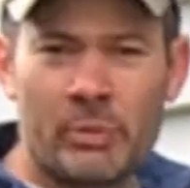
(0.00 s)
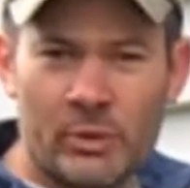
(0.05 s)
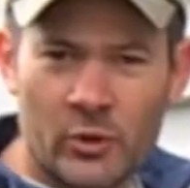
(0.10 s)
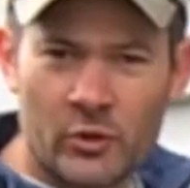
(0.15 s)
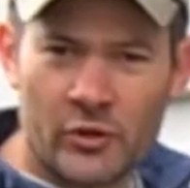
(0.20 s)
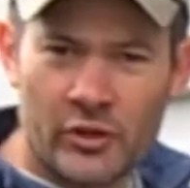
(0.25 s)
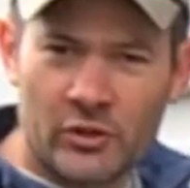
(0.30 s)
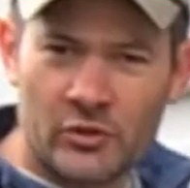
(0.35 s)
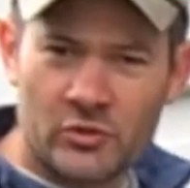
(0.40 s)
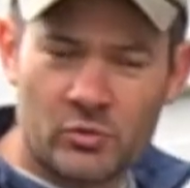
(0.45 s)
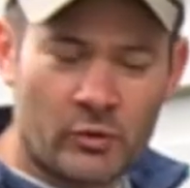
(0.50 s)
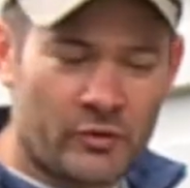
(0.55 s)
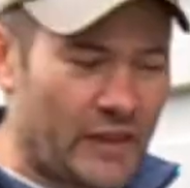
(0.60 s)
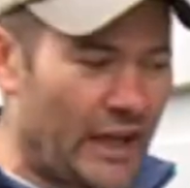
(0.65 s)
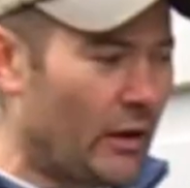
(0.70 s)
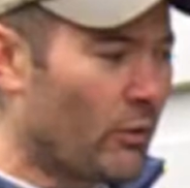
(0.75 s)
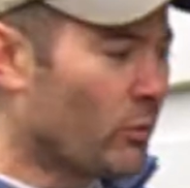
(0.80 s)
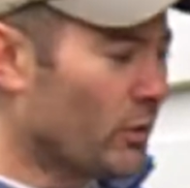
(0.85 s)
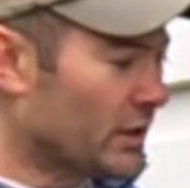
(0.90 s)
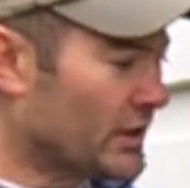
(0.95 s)
and build those with
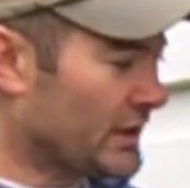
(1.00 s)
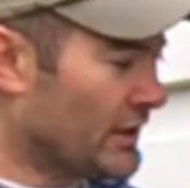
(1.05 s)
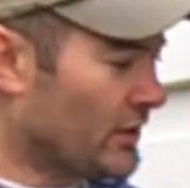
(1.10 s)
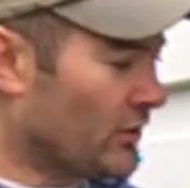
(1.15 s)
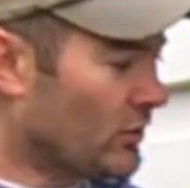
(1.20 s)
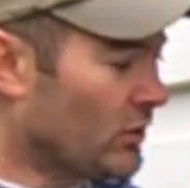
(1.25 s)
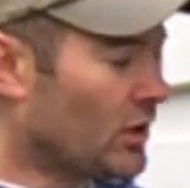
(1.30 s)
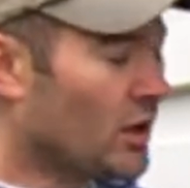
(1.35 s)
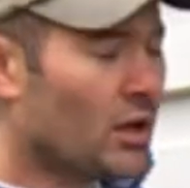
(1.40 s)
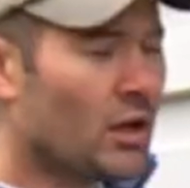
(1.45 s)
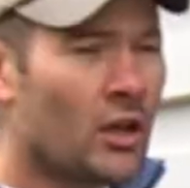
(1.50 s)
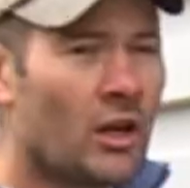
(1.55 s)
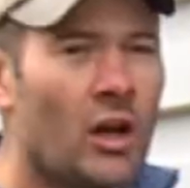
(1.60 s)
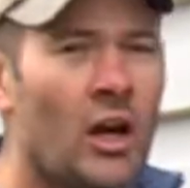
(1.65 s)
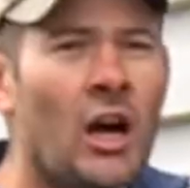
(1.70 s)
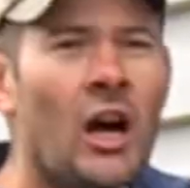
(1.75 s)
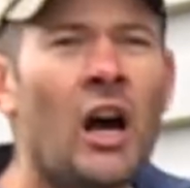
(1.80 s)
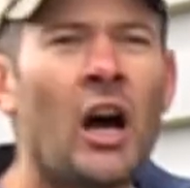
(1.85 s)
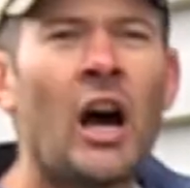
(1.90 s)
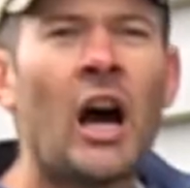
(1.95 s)
that window.
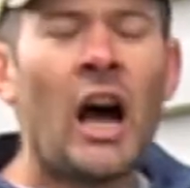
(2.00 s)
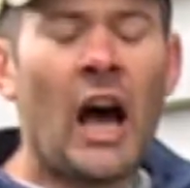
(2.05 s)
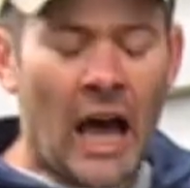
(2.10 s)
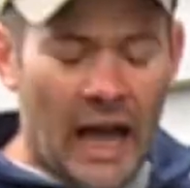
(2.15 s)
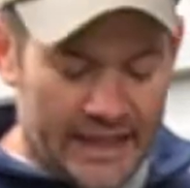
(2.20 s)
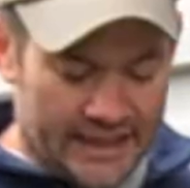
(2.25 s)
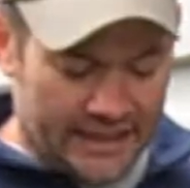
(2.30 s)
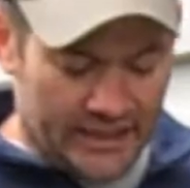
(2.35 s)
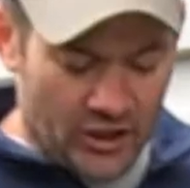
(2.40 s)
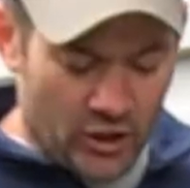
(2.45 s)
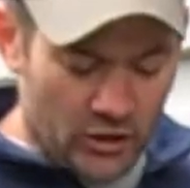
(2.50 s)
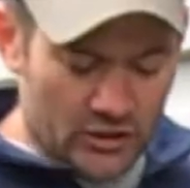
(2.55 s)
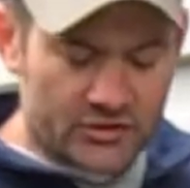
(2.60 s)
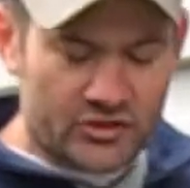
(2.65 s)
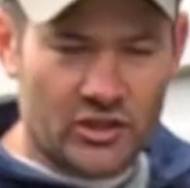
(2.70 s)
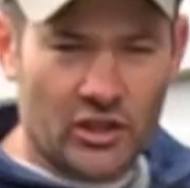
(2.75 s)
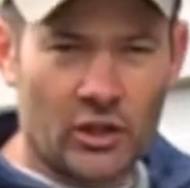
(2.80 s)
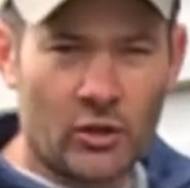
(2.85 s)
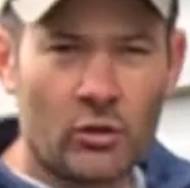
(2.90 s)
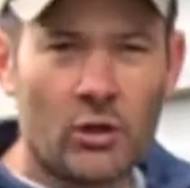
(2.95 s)
I can
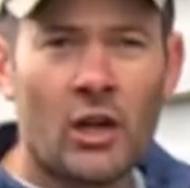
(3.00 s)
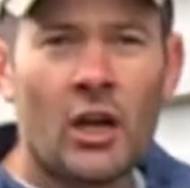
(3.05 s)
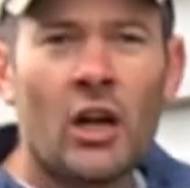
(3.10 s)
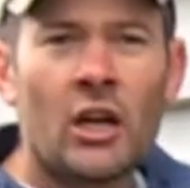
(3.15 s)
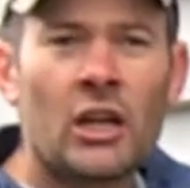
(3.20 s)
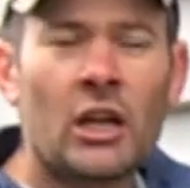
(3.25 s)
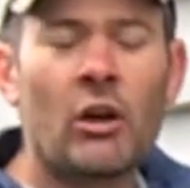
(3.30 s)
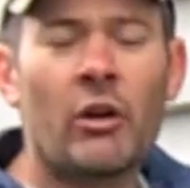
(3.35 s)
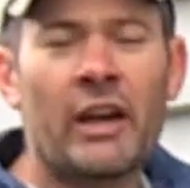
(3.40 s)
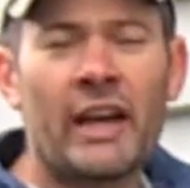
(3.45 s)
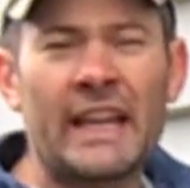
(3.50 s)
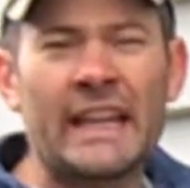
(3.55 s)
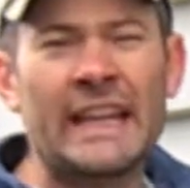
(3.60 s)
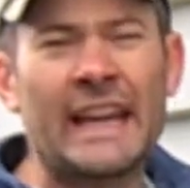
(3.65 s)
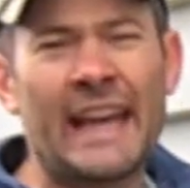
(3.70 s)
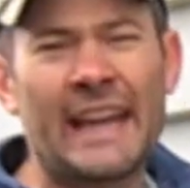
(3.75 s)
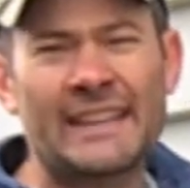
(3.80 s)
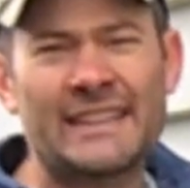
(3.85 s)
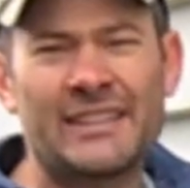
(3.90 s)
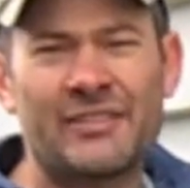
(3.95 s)
also go ahead
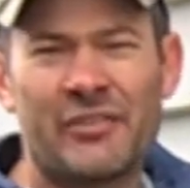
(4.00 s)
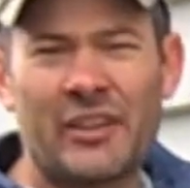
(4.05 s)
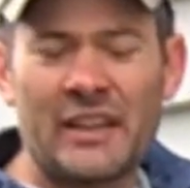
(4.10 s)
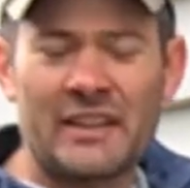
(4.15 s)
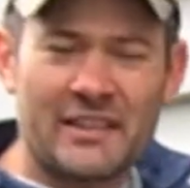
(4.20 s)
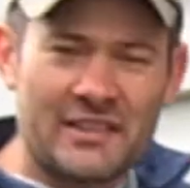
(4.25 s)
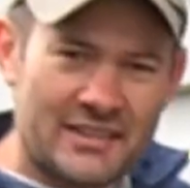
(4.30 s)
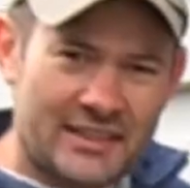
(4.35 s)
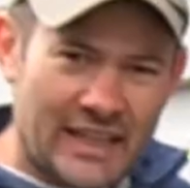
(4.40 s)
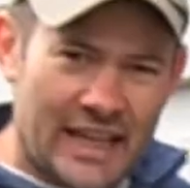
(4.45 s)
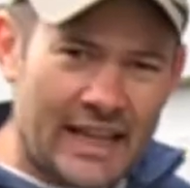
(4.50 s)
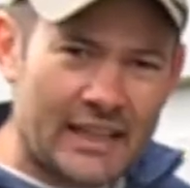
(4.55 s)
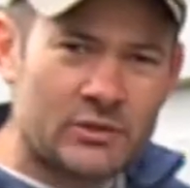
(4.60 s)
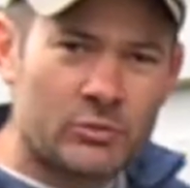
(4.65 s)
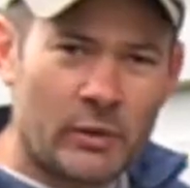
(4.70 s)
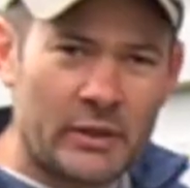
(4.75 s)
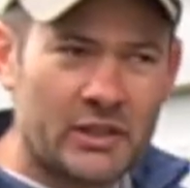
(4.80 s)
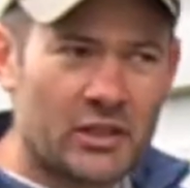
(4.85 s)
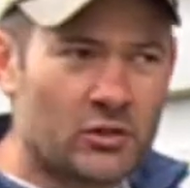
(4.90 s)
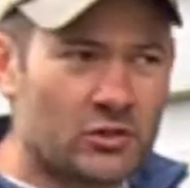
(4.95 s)
and activate the
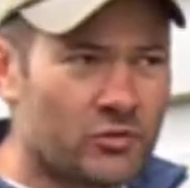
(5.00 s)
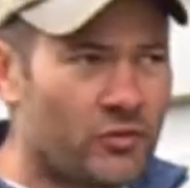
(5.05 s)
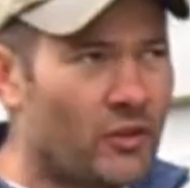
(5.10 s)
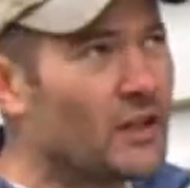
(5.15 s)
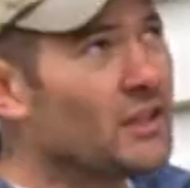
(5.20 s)
stacked windows